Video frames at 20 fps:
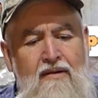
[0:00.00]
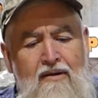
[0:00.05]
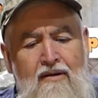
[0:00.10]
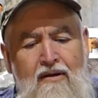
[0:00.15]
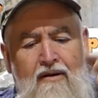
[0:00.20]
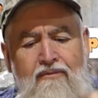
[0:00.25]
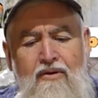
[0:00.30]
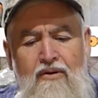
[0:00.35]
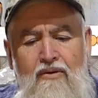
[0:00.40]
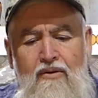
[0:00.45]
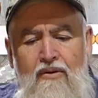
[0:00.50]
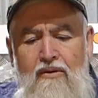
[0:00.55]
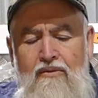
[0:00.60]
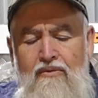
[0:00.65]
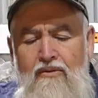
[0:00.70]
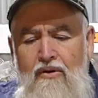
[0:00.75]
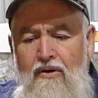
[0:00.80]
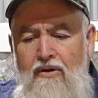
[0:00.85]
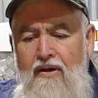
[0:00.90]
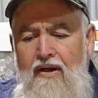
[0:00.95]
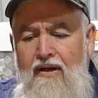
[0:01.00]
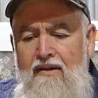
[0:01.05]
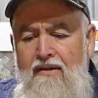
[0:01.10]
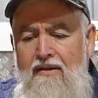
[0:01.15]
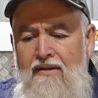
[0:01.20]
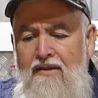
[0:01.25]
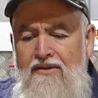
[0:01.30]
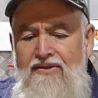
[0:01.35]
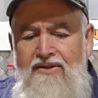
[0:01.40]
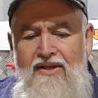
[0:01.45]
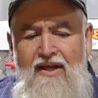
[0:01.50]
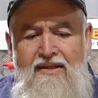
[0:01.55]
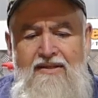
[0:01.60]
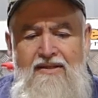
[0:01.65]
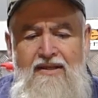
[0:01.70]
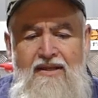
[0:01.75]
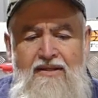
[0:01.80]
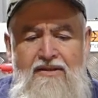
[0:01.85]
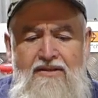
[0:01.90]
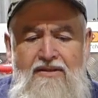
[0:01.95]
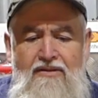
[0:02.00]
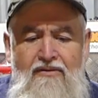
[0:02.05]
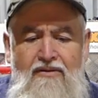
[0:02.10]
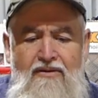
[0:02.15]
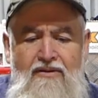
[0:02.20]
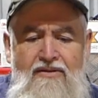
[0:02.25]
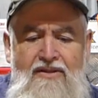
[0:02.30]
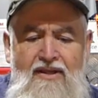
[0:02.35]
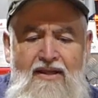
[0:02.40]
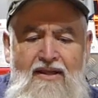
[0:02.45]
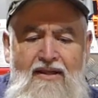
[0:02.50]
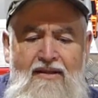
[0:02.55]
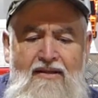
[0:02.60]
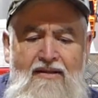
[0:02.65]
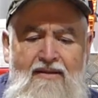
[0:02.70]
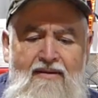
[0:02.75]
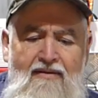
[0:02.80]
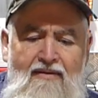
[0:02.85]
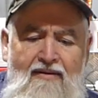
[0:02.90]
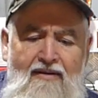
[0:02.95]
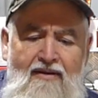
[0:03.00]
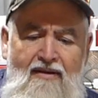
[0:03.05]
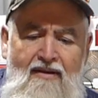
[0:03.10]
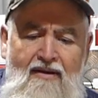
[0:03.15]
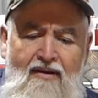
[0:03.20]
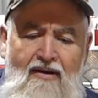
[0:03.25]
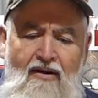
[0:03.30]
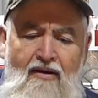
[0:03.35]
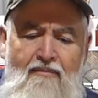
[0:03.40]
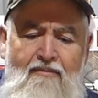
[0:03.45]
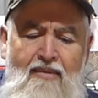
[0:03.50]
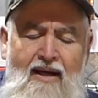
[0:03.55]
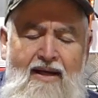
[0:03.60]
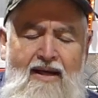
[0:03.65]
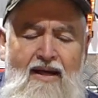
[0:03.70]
the rocker adjusting screws in. I may